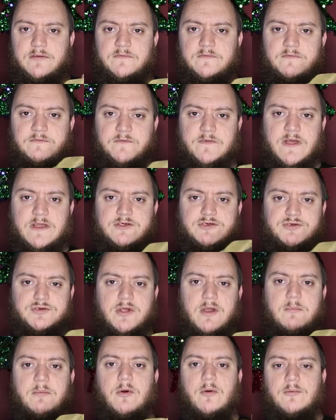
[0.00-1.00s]
flex
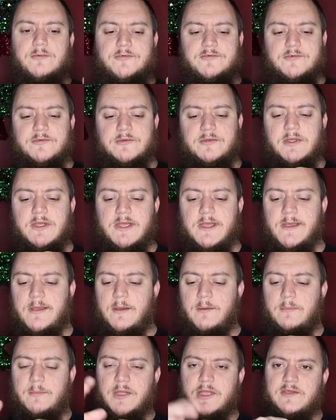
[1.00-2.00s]
drop holster
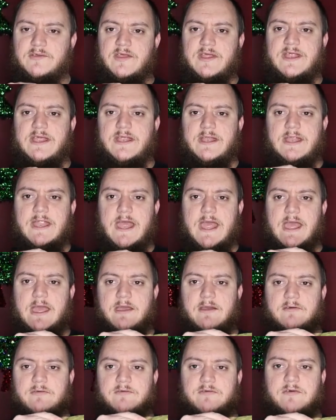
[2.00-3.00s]
because I didn't
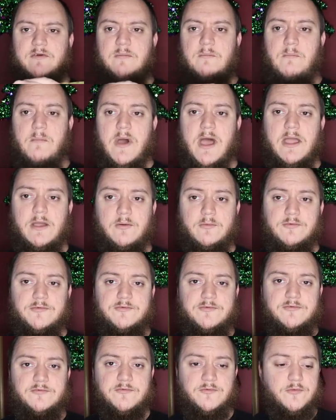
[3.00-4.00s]
have my
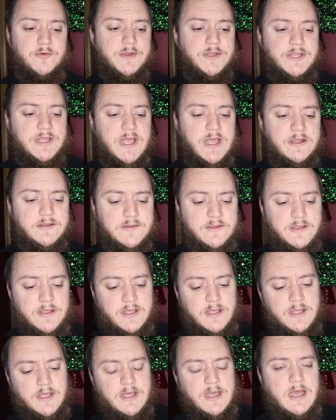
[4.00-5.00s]
holster for it yet.
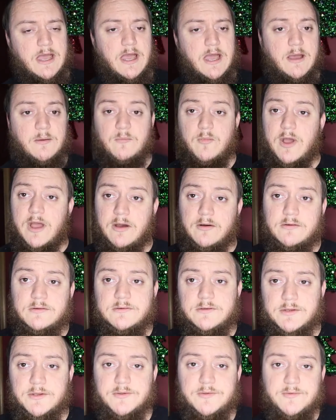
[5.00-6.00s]
Well,
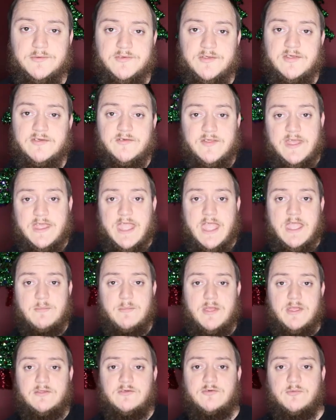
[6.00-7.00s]
good news is they
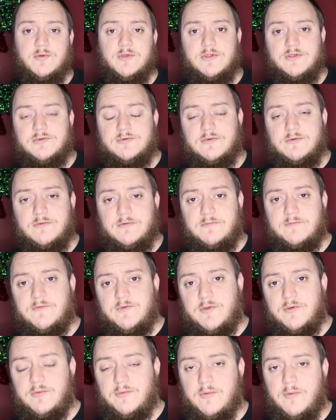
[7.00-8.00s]
came in, so we're going to do a
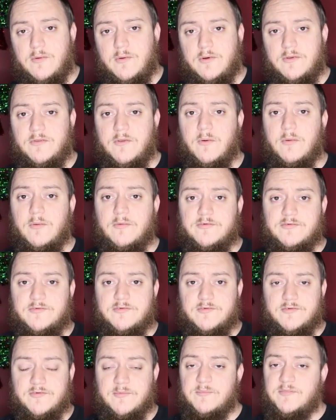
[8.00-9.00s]
review on the
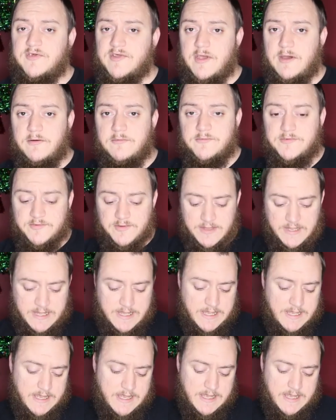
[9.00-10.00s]
holsters themselves
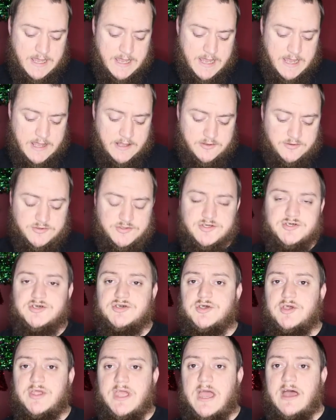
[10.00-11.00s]
and just
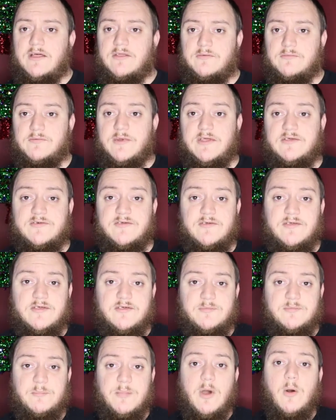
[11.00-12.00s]
show you how the rest of
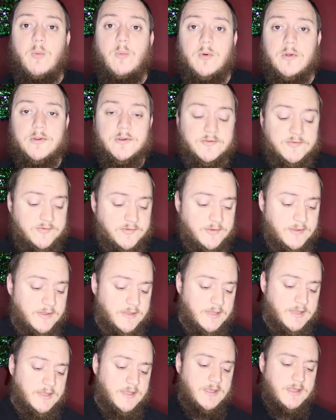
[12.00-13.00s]
this belt works.
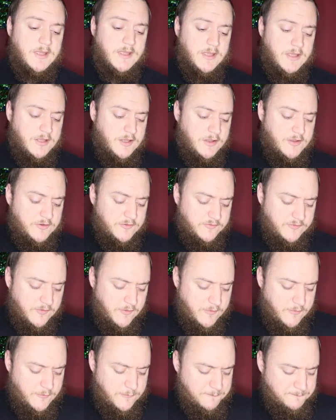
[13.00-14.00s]

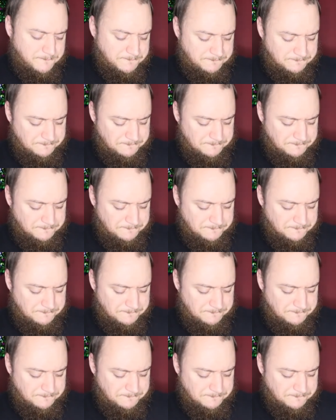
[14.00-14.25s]
So